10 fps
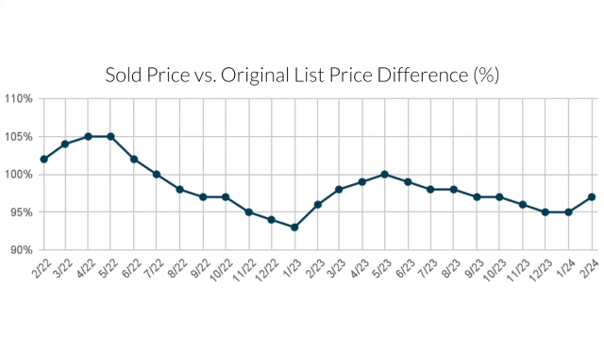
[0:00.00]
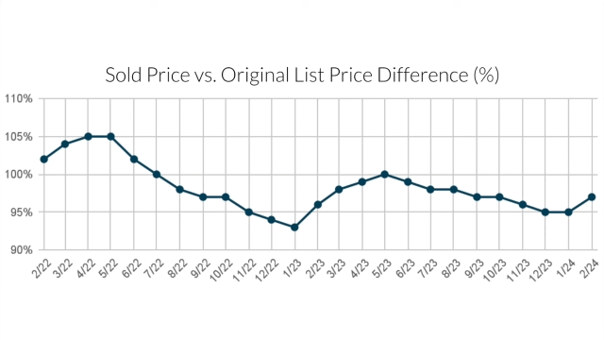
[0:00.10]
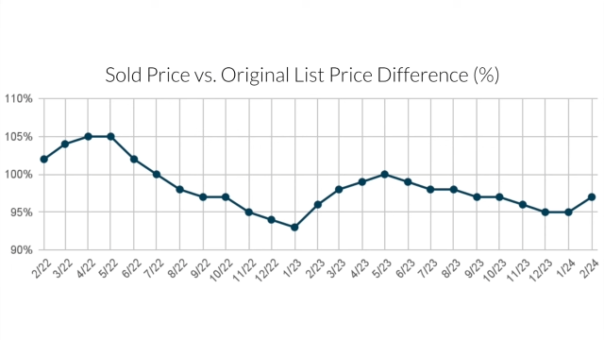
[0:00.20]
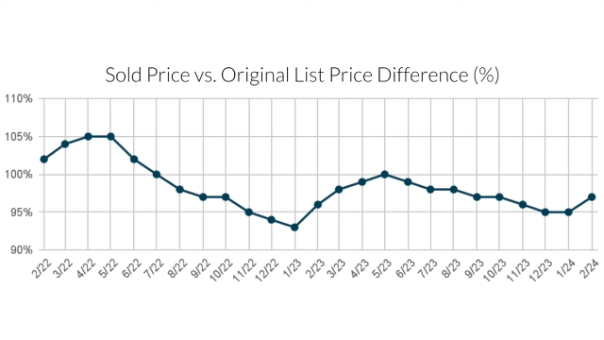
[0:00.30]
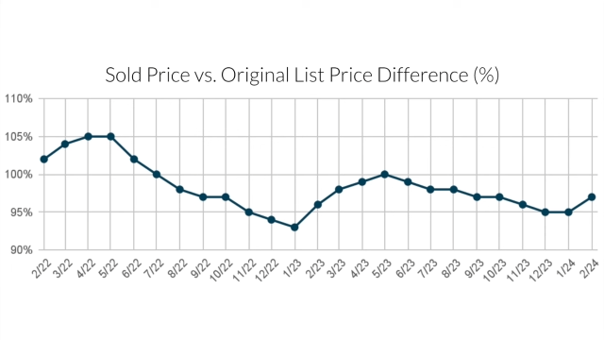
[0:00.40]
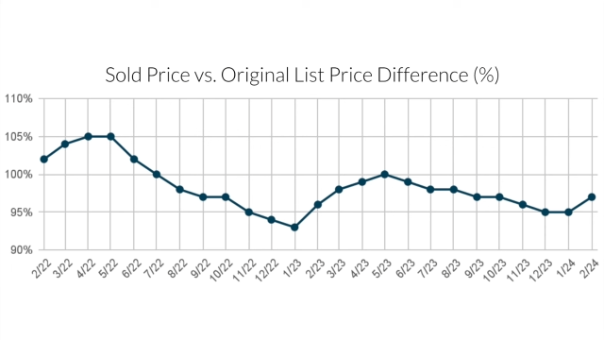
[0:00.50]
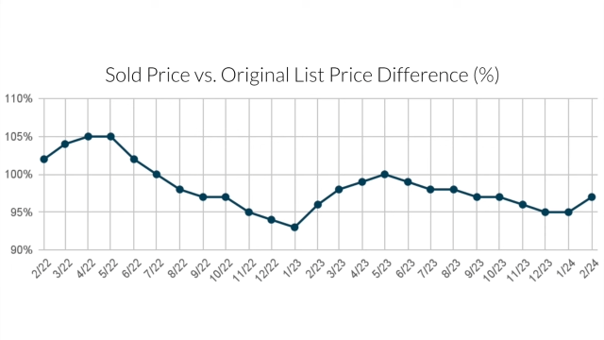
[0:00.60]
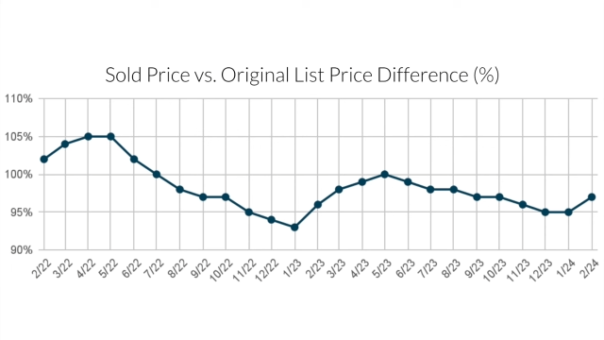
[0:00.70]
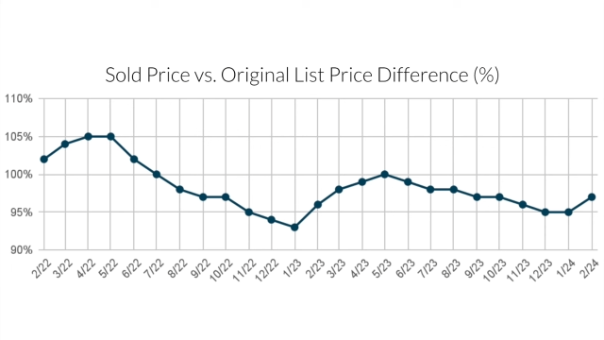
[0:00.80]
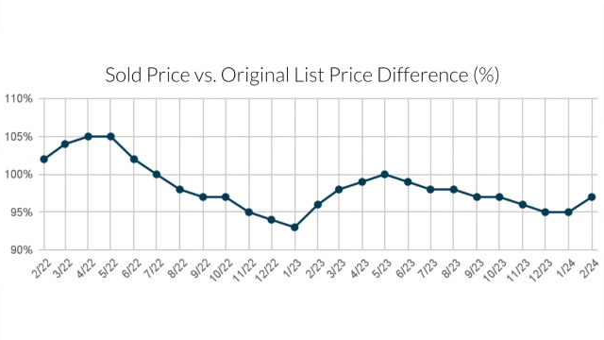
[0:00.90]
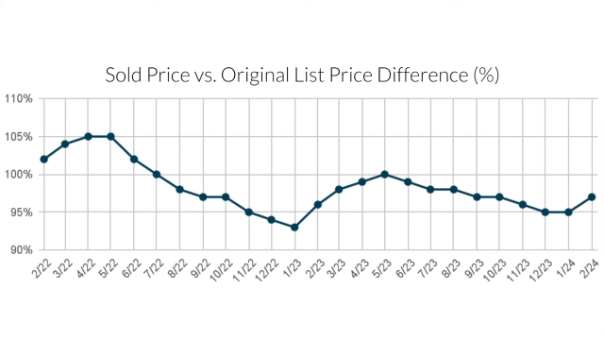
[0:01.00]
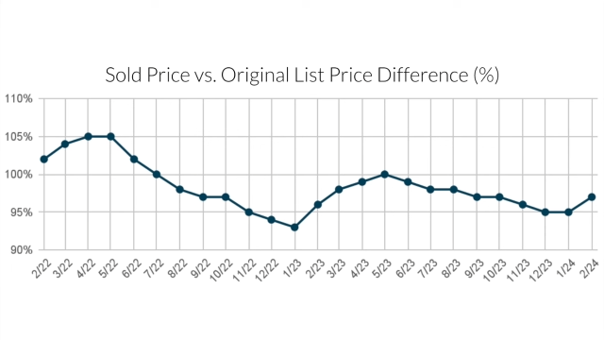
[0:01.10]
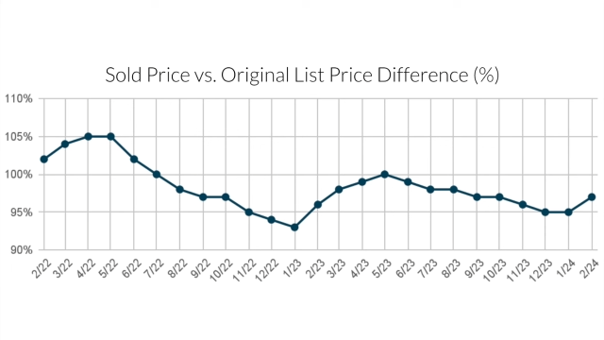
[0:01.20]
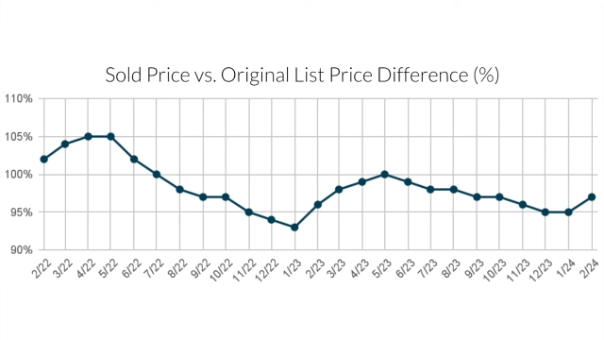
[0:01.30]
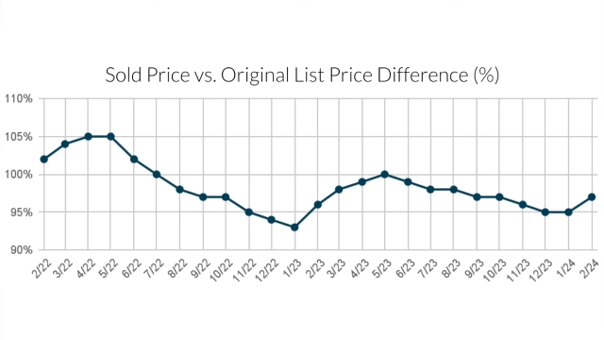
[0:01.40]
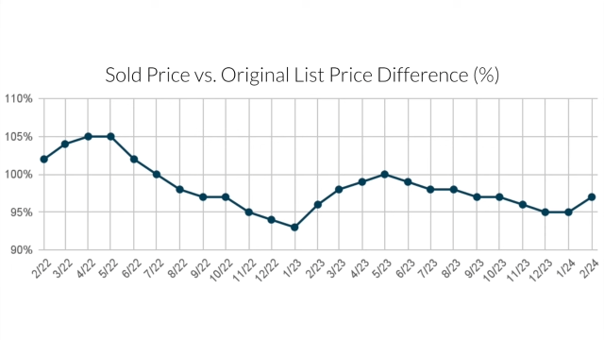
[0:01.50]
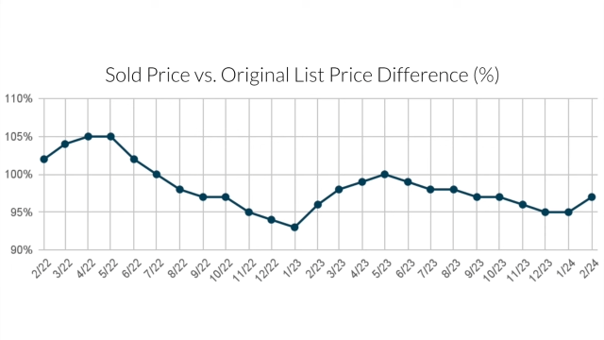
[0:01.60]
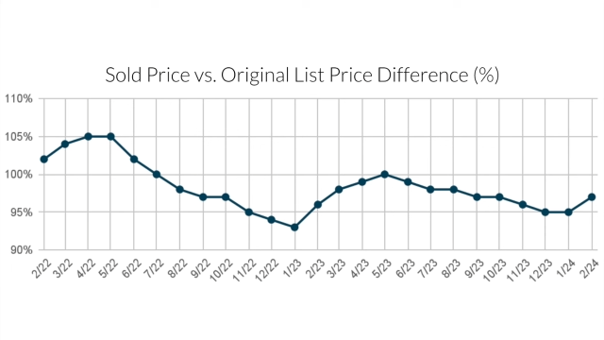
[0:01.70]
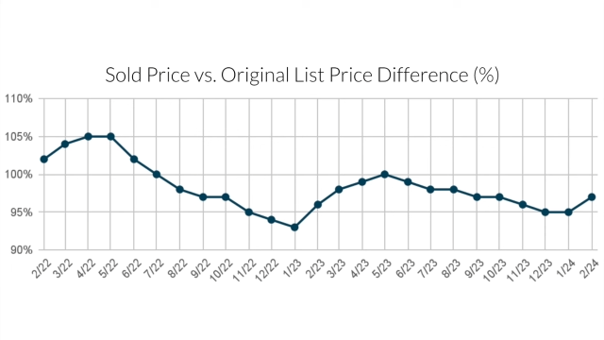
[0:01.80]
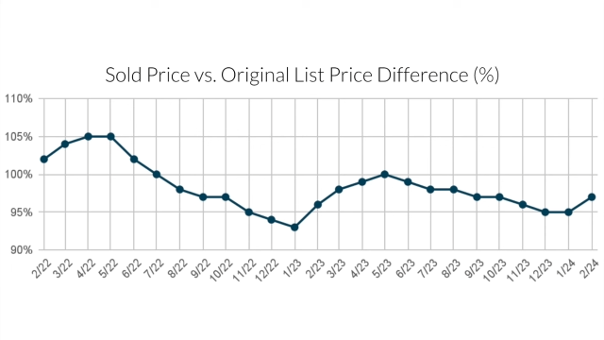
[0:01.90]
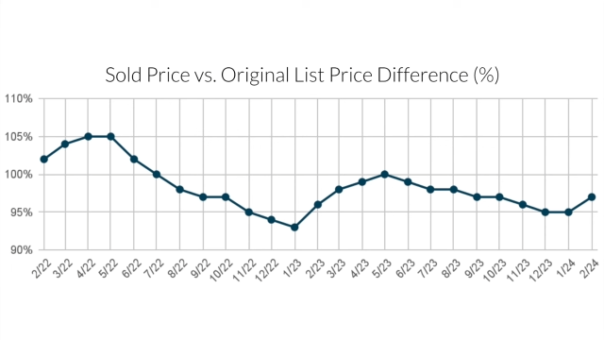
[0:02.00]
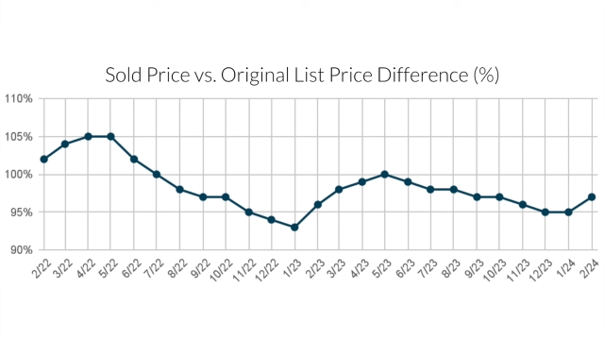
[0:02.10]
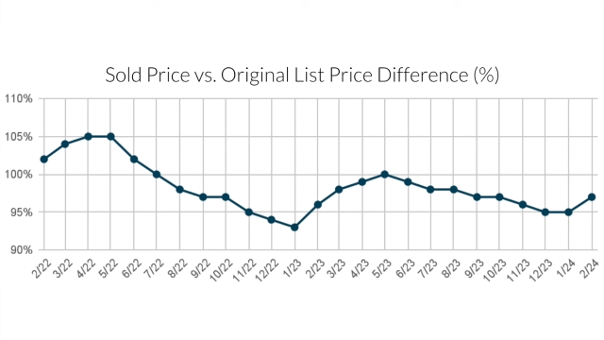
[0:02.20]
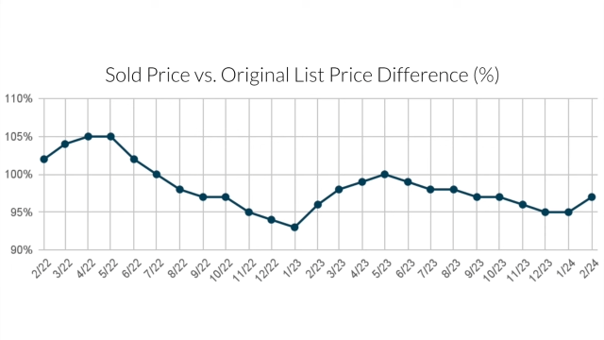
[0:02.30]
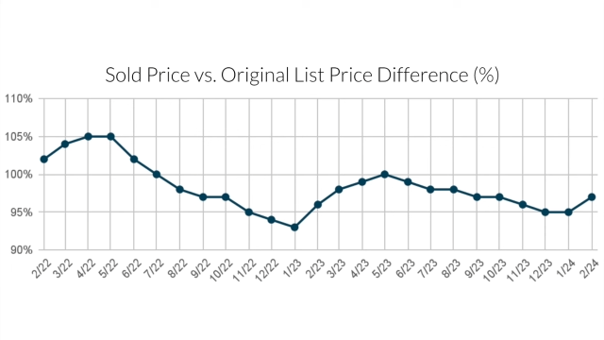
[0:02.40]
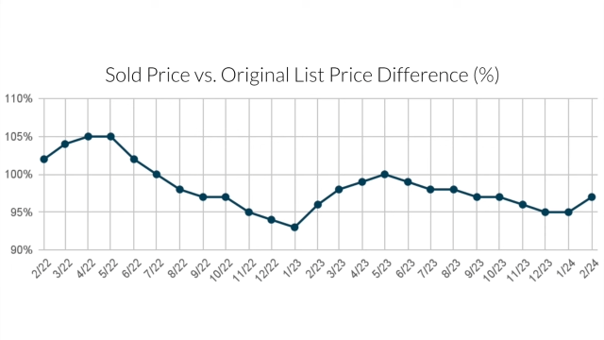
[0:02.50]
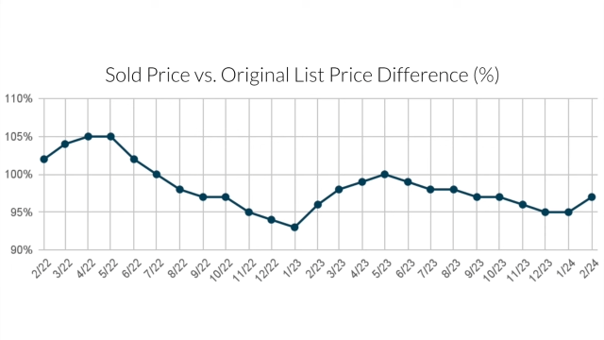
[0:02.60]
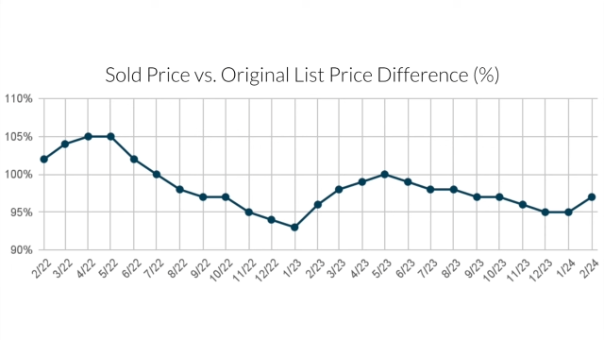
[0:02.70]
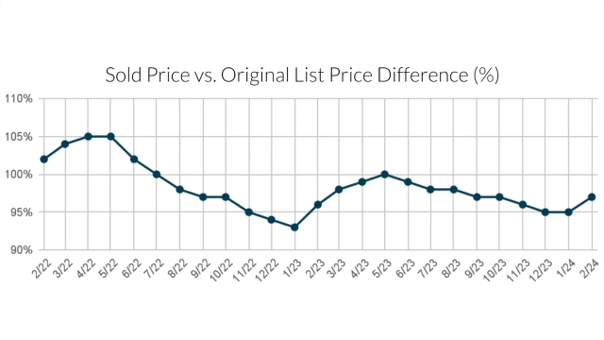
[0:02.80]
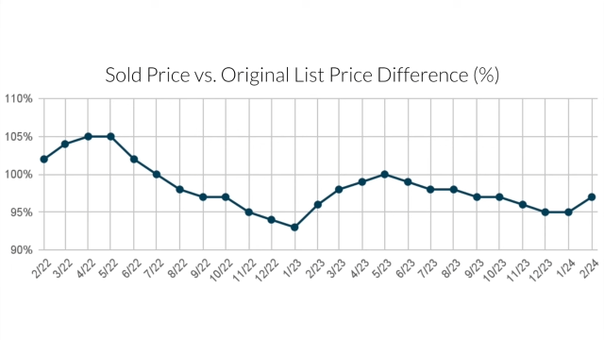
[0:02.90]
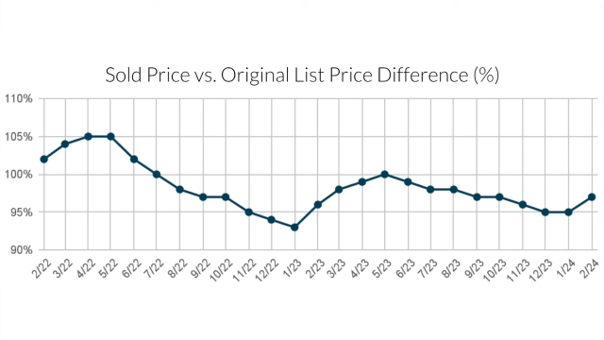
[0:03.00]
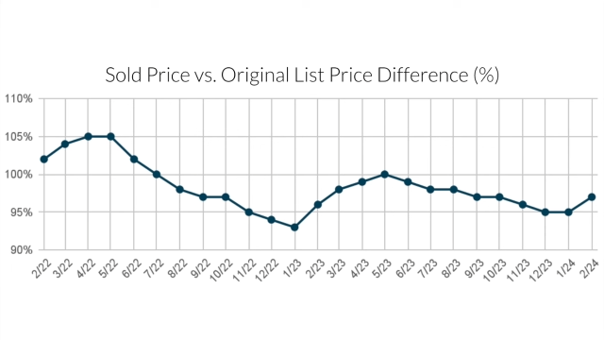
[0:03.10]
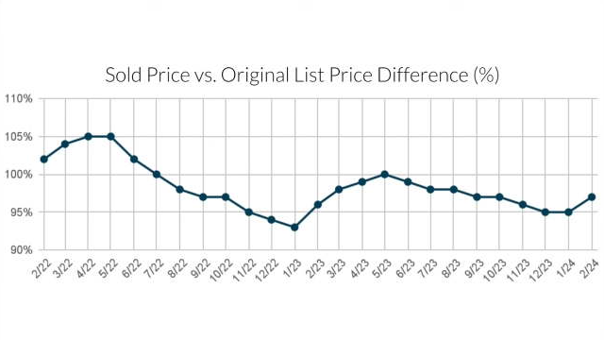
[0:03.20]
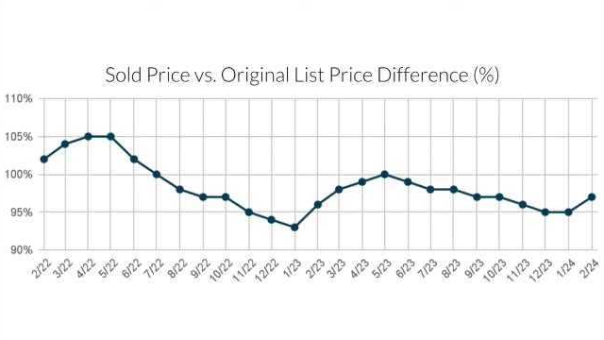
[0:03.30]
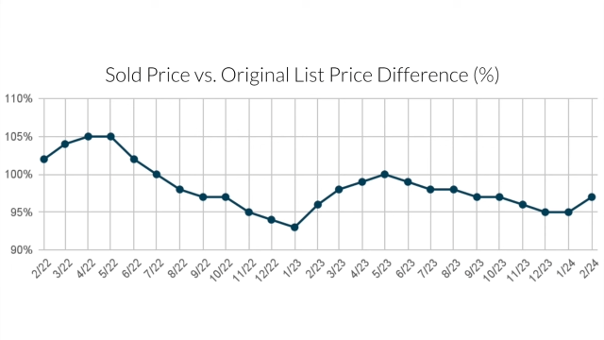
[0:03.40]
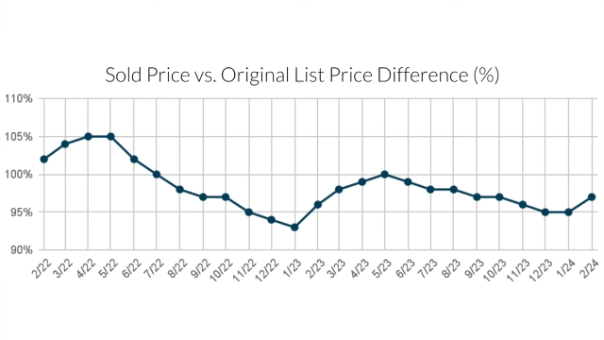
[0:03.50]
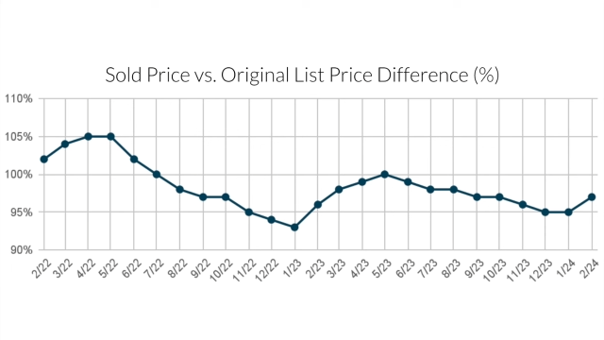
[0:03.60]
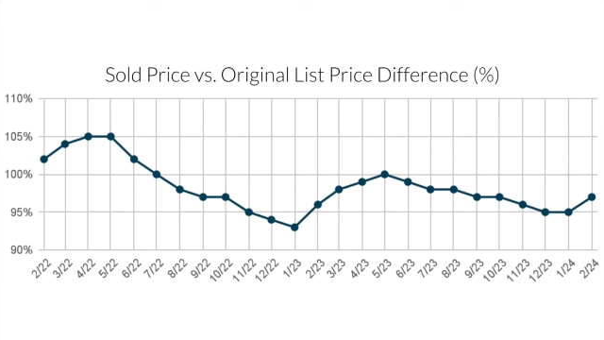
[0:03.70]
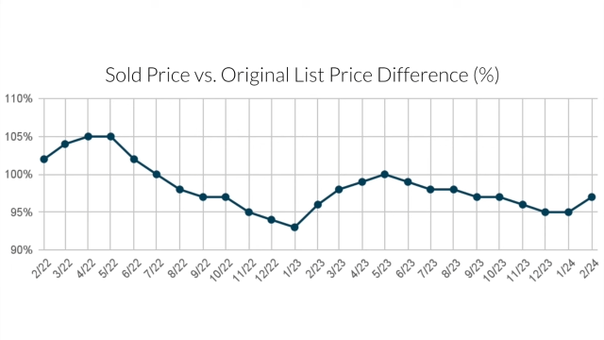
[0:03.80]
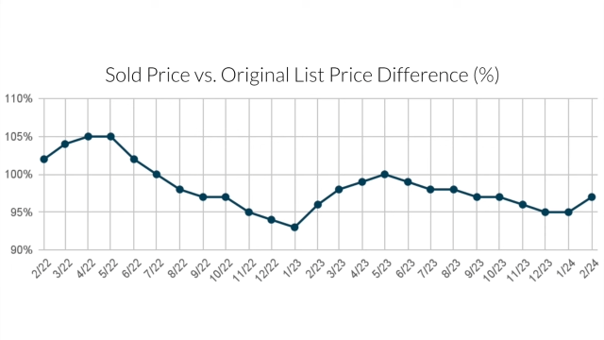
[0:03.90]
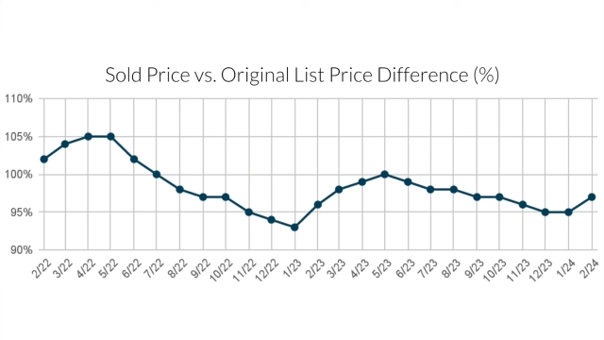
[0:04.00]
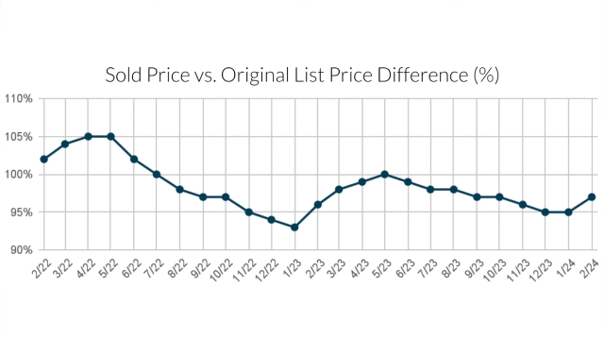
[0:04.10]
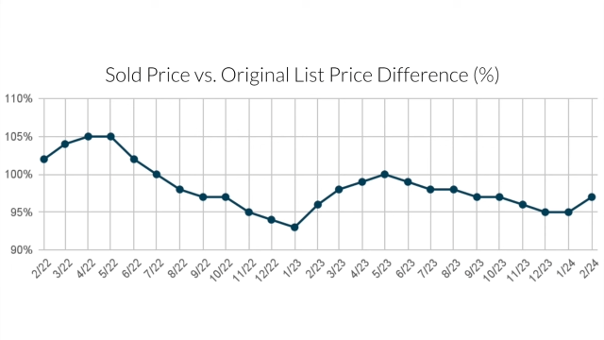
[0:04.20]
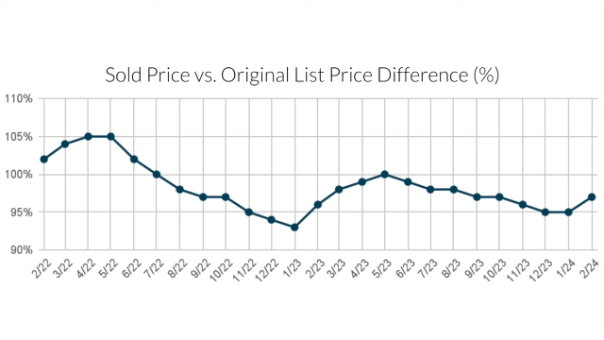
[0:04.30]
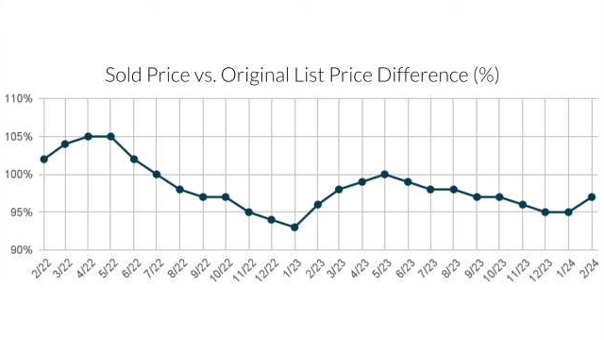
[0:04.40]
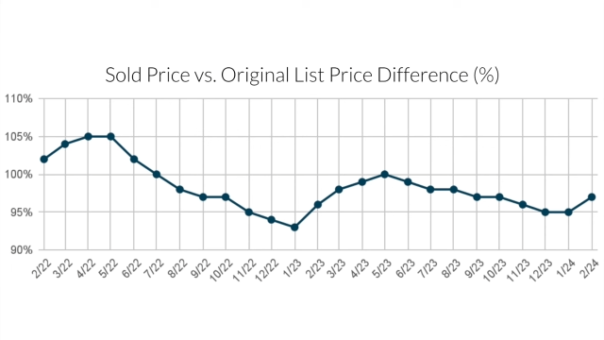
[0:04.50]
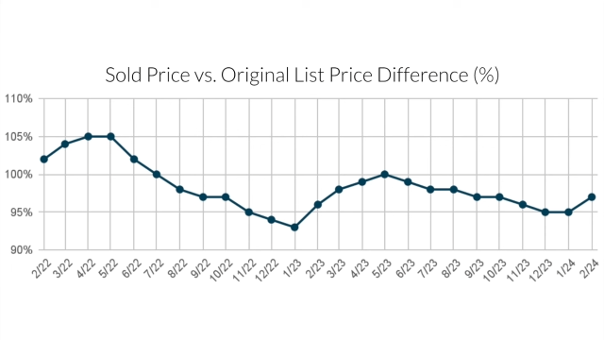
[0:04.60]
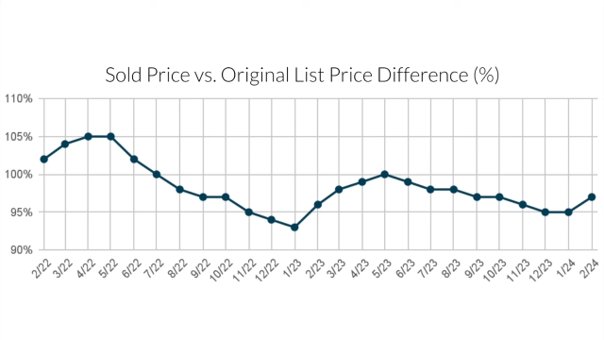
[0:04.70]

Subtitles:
No face is visible, so there are no lips to read.